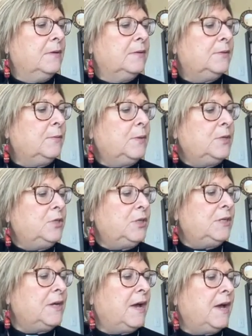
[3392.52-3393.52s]
So when
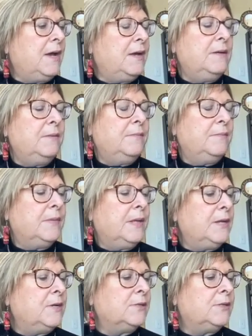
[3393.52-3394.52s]
she died,
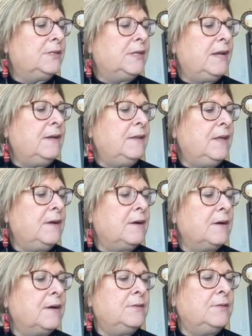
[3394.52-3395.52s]
and her state of the
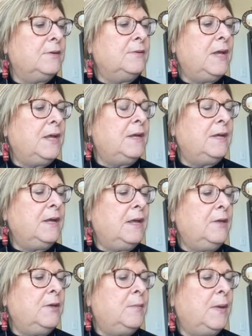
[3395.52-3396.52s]
art donated
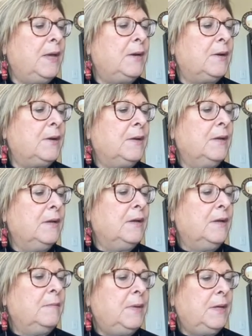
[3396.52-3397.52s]
incubator
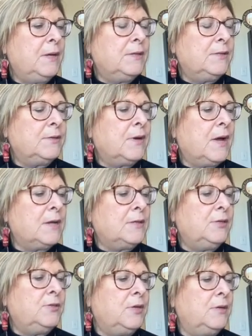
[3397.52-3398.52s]
because her
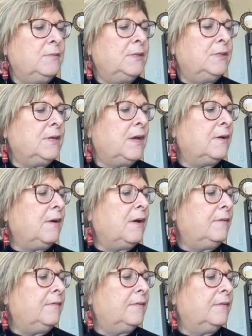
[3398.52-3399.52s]
oxygen was cut
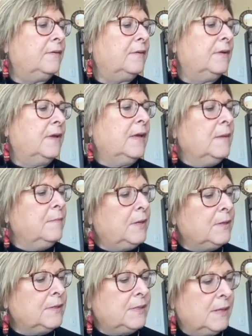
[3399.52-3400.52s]
off,
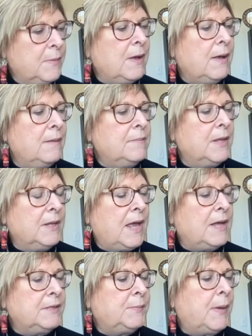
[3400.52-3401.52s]
because they bombed the
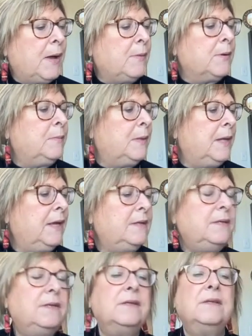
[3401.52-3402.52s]
last power
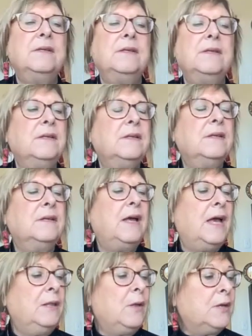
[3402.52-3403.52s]
plant.
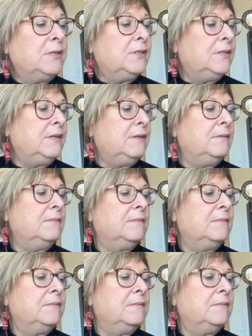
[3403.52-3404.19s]
I lost it.